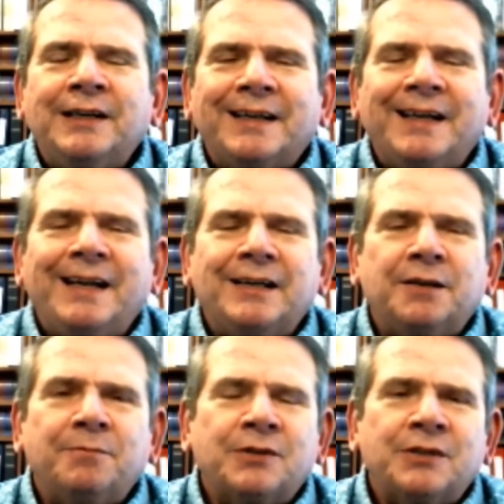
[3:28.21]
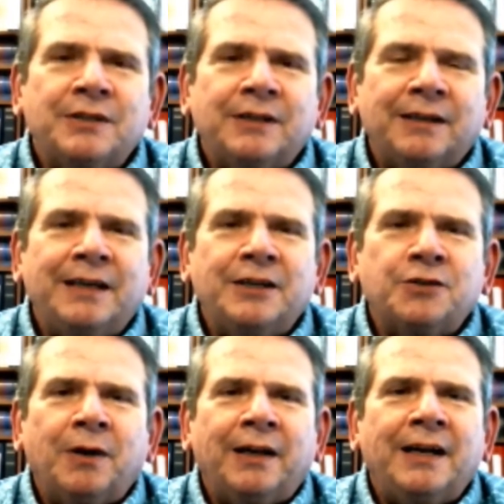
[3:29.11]
kingdoms that
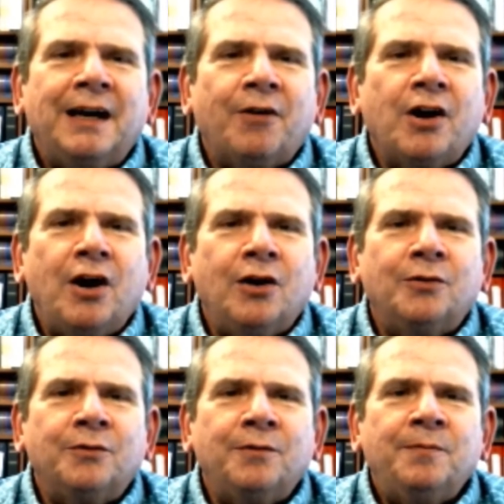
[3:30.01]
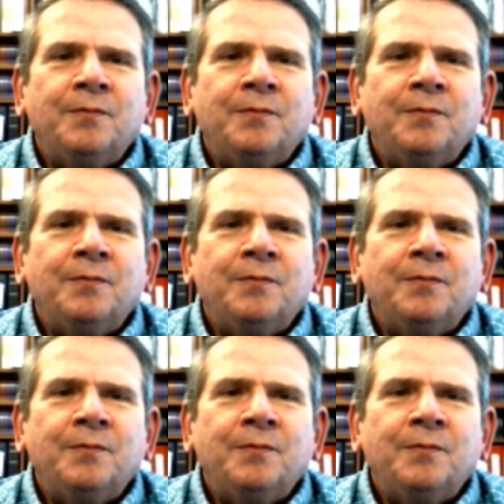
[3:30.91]
Israel had ever known,